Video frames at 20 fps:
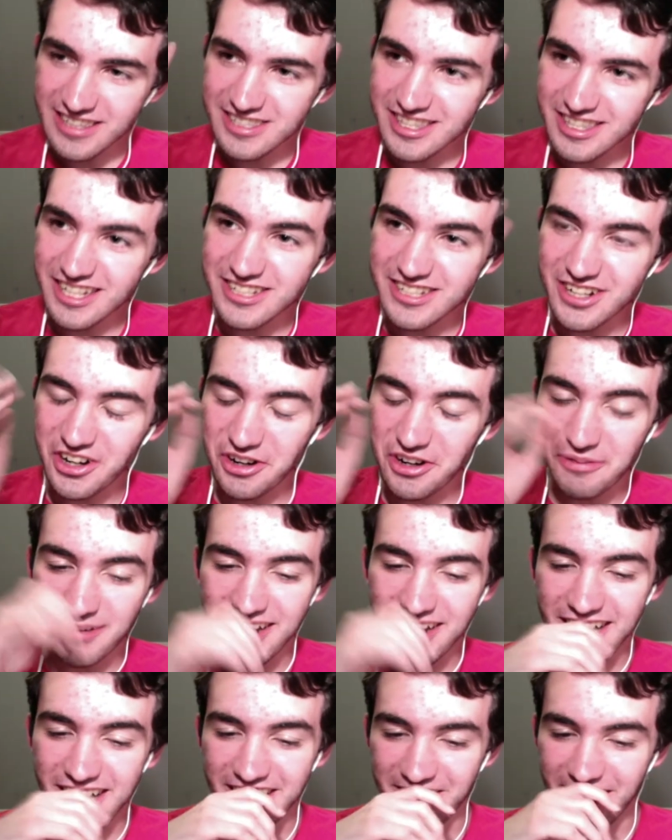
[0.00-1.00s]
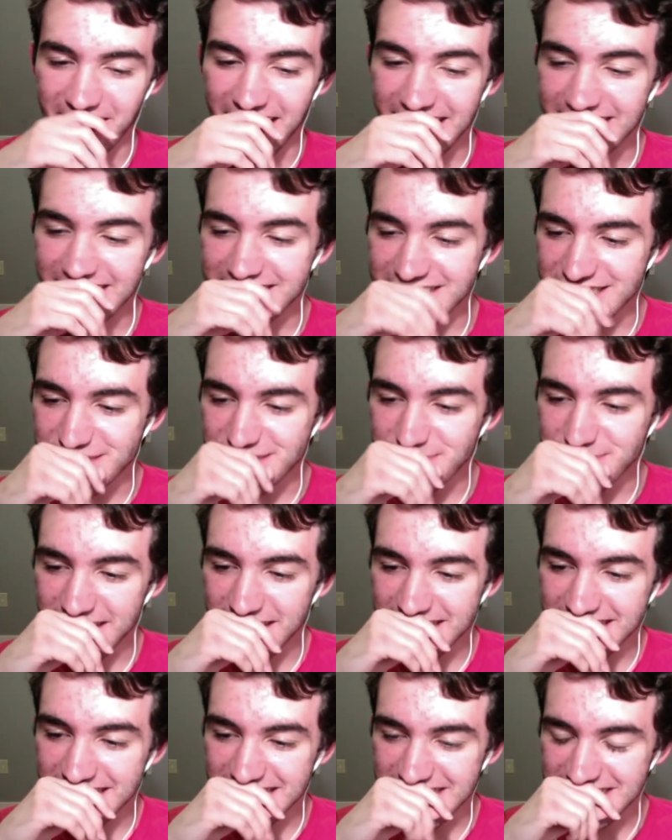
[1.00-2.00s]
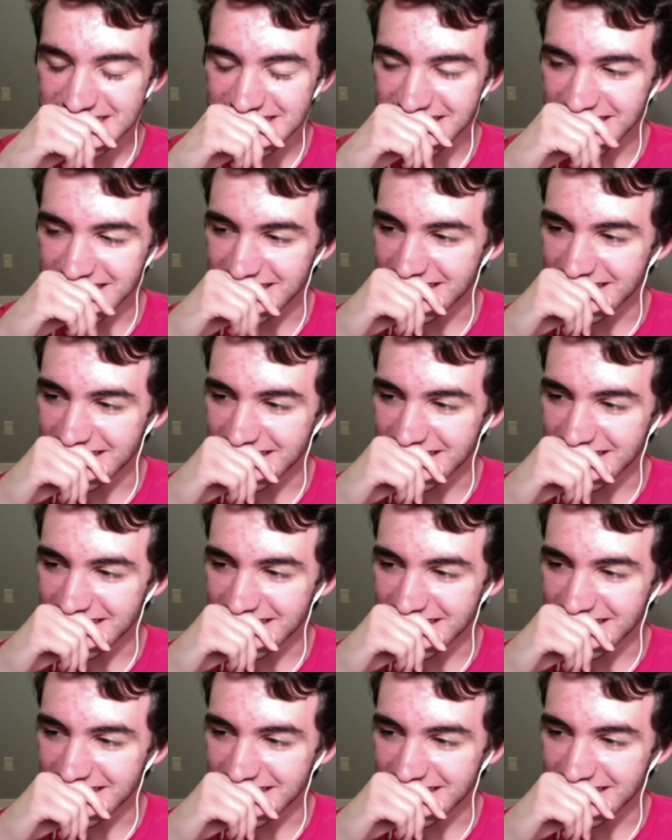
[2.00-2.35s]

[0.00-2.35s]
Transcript: the Terminator. I didn't expect this to